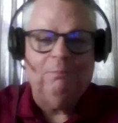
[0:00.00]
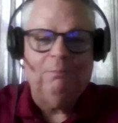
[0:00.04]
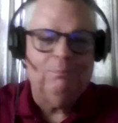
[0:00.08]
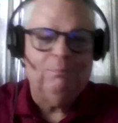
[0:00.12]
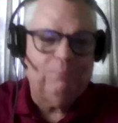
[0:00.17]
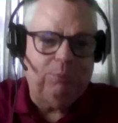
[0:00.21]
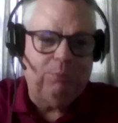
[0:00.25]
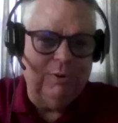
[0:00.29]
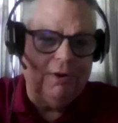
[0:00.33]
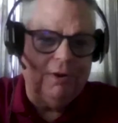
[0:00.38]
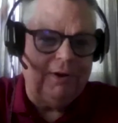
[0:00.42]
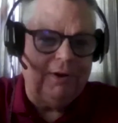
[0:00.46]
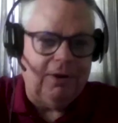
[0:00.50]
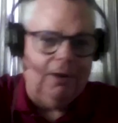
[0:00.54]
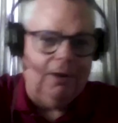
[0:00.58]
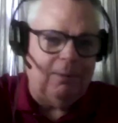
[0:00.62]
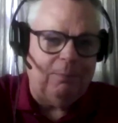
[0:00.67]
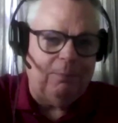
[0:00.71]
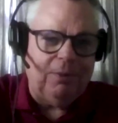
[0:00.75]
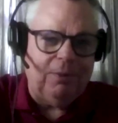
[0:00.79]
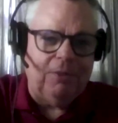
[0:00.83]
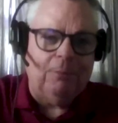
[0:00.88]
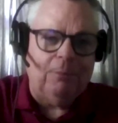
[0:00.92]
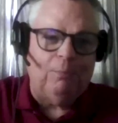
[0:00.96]
Put it up
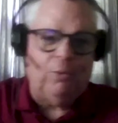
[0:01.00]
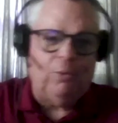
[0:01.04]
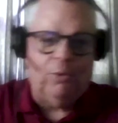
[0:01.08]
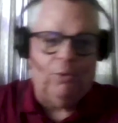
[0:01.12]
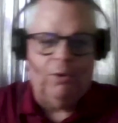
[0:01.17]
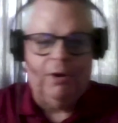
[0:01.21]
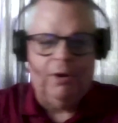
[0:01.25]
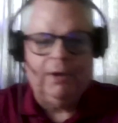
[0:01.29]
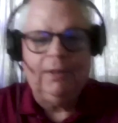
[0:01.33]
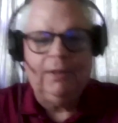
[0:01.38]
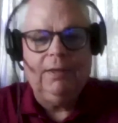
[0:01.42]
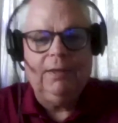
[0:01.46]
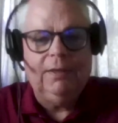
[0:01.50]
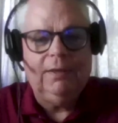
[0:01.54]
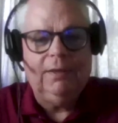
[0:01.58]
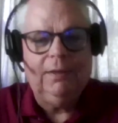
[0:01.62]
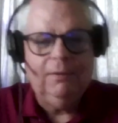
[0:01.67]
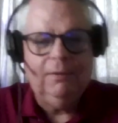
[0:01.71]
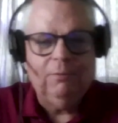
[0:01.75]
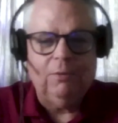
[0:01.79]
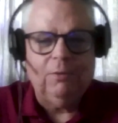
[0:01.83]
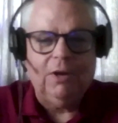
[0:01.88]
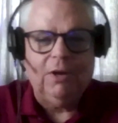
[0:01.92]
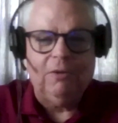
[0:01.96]
on the board
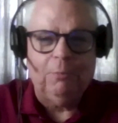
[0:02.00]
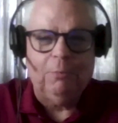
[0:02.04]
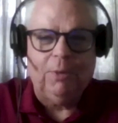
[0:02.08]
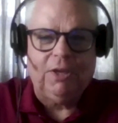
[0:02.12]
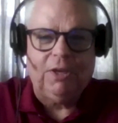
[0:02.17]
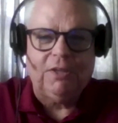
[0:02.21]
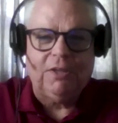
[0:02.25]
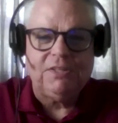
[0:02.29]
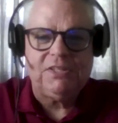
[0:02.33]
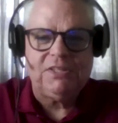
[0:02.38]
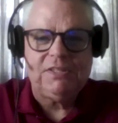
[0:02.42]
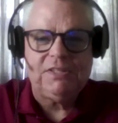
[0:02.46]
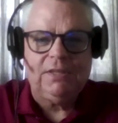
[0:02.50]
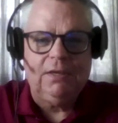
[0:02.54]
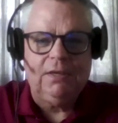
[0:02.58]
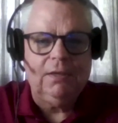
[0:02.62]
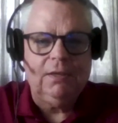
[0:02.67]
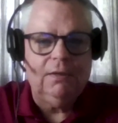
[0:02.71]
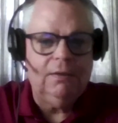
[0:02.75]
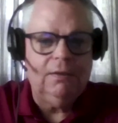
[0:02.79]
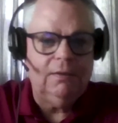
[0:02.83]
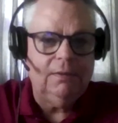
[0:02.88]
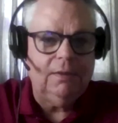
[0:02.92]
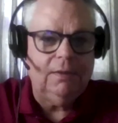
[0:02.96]
where everybody could see
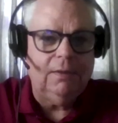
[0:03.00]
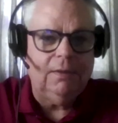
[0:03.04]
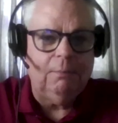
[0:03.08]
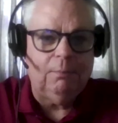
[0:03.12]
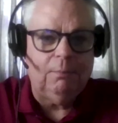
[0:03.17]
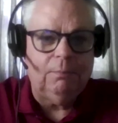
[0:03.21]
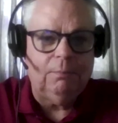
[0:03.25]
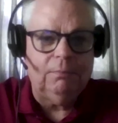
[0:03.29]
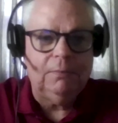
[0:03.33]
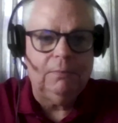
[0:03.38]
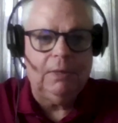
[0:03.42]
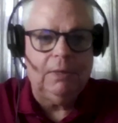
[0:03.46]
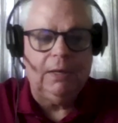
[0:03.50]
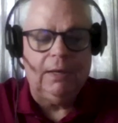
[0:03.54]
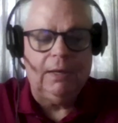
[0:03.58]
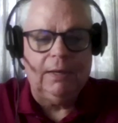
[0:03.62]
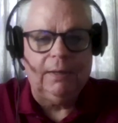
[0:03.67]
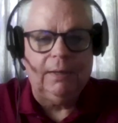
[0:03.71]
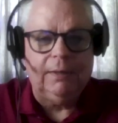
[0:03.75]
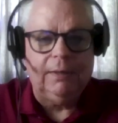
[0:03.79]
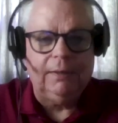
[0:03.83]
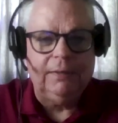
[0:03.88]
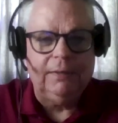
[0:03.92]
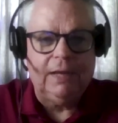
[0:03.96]
it.
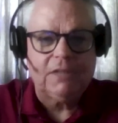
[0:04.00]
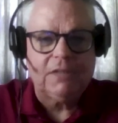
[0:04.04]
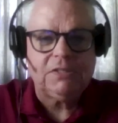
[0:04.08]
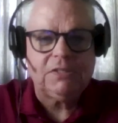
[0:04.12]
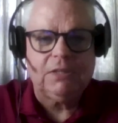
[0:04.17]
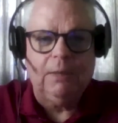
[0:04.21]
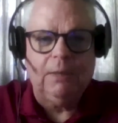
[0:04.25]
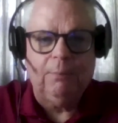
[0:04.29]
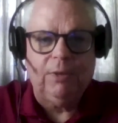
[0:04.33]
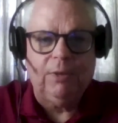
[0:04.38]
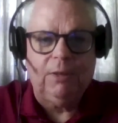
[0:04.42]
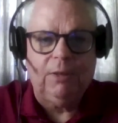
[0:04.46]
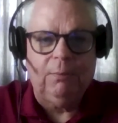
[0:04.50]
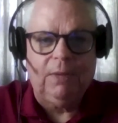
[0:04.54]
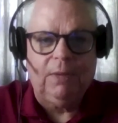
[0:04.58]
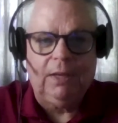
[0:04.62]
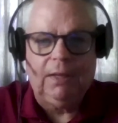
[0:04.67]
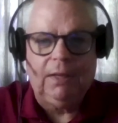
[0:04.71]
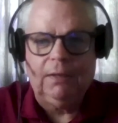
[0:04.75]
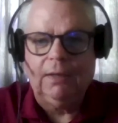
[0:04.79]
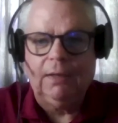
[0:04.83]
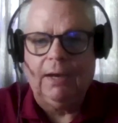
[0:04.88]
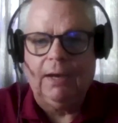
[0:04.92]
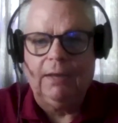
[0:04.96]
Next company
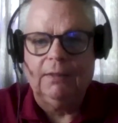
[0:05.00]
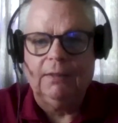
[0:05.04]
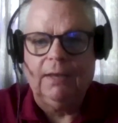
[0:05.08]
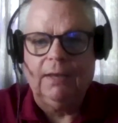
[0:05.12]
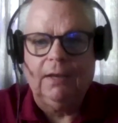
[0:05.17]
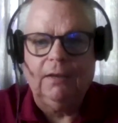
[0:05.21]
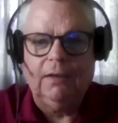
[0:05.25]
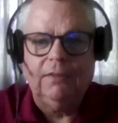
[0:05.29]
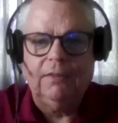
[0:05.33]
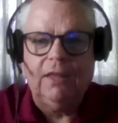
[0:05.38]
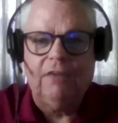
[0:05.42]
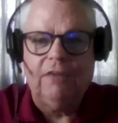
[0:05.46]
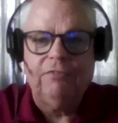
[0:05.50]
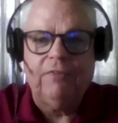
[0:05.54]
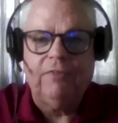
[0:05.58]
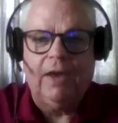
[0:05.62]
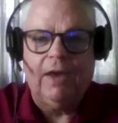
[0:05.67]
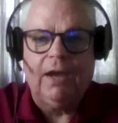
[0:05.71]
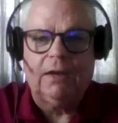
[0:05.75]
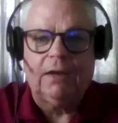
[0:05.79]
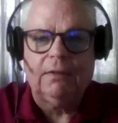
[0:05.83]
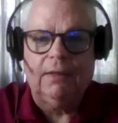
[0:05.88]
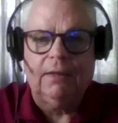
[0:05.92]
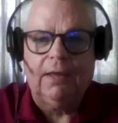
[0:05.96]
meeting highlighted that
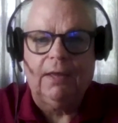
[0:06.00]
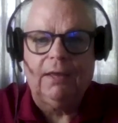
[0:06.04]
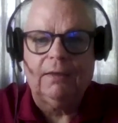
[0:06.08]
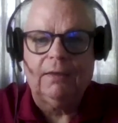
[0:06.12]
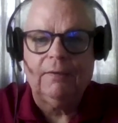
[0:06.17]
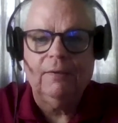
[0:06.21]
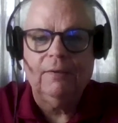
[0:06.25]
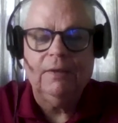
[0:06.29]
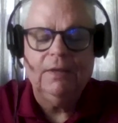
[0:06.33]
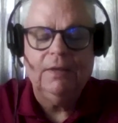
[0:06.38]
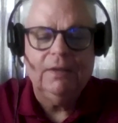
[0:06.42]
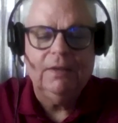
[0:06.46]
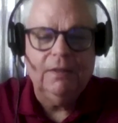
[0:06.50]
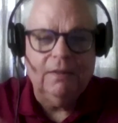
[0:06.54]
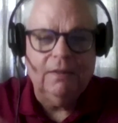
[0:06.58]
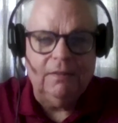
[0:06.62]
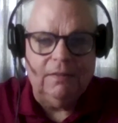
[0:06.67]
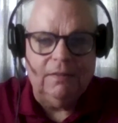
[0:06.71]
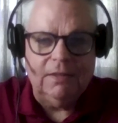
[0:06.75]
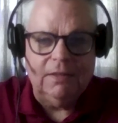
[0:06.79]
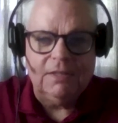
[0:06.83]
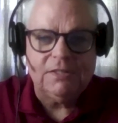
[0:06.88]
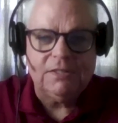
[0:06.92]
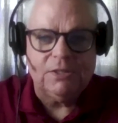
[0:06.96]
fact, like,
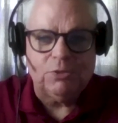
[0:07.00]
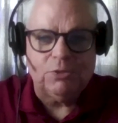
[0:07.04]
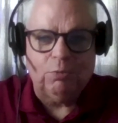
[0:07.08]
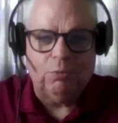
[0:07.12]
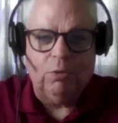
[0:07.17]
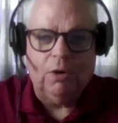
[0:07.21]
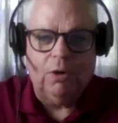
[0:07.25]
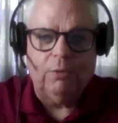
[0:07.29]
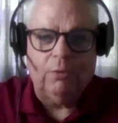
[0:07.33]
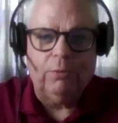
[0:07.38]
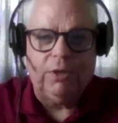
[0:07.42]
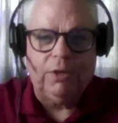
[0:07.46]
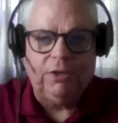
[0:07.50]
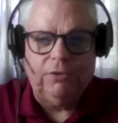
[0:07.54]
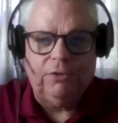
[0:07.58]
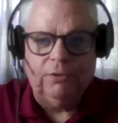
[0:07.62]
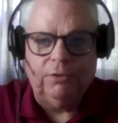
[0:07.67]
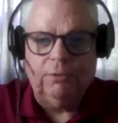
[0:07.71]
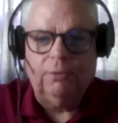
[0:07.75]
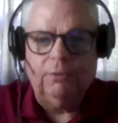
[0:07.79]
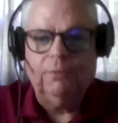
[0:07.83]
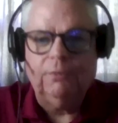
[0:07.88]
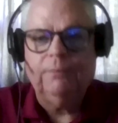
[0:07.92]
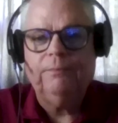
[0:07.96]
this is what we
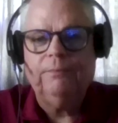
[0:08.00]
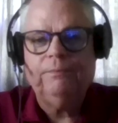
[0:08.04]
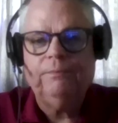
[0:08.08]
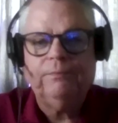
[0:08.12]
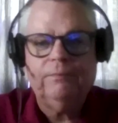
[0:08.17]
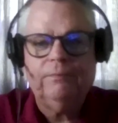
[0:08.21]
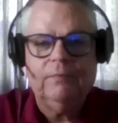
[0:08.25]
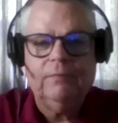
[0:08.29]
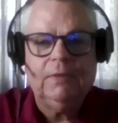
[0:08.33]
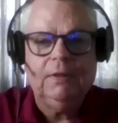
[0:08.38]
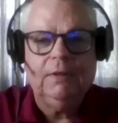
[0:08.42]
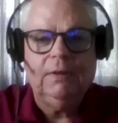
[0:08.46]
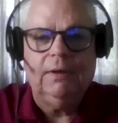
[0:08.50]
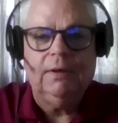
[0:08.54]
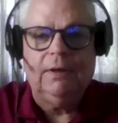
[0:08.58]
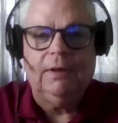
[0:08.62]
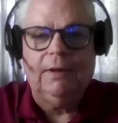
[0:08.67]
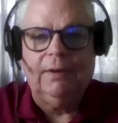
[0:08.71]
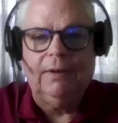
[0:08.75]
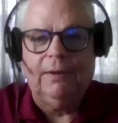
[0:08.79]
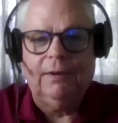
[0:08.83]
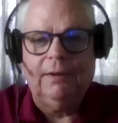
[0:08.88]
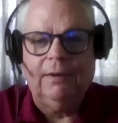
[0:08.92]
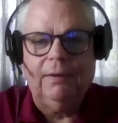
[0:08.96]
do.
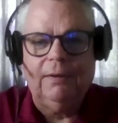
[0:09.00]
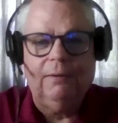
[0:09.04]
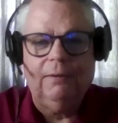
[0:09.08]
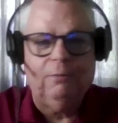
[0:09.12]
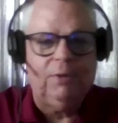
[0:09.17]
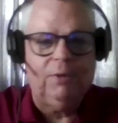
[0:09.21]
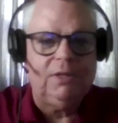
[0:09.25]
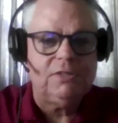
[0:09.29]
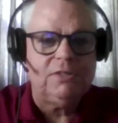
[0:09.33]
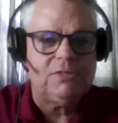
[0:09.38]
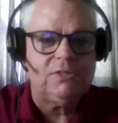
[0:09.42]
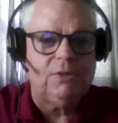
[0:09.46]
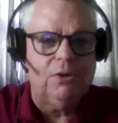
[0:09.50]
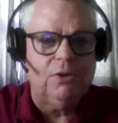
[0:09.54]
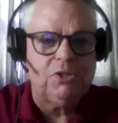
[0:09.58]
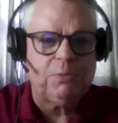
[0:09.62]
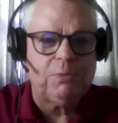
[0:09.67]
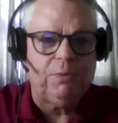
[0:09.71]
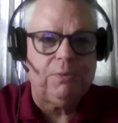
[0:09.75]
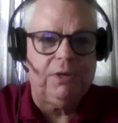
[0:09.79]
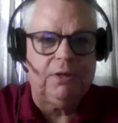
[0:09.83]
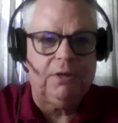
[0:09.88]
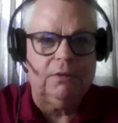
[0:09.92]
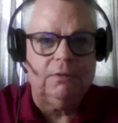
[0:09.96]
We install
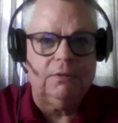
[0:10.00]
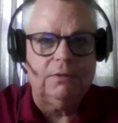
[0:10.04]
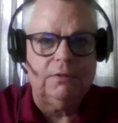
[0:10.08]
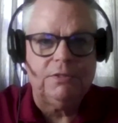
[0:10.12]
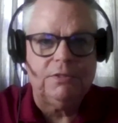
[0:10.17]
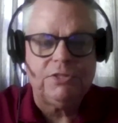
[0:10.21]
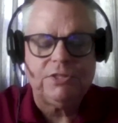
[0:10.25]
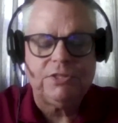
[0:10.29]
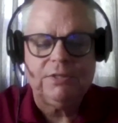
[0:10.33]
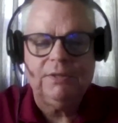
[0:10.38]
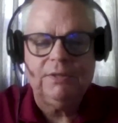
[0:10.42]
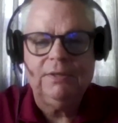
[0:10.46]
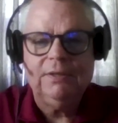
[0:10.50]
sprinklers,